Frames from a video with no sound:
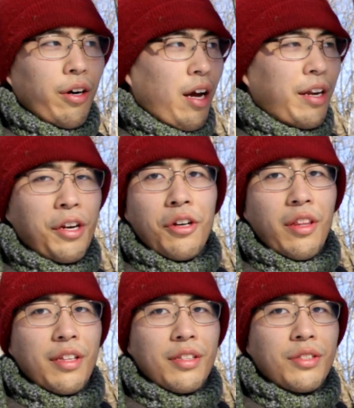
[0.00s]
are not
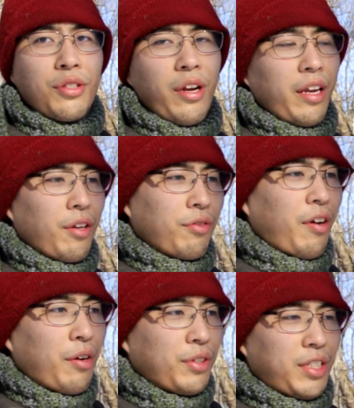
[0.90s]
nearly this straight. You'll
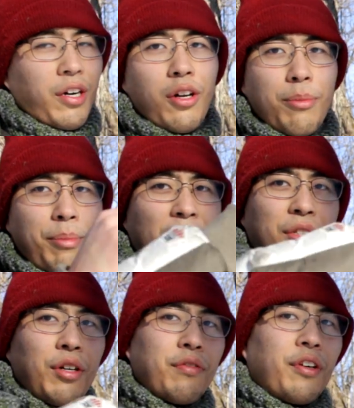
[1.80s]
find ones that are all
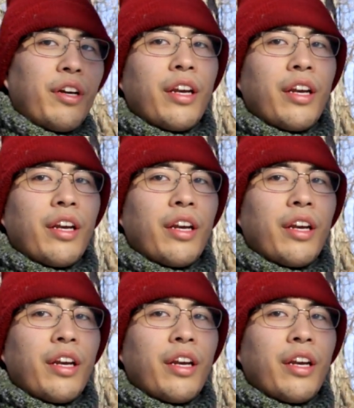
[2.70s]
bent over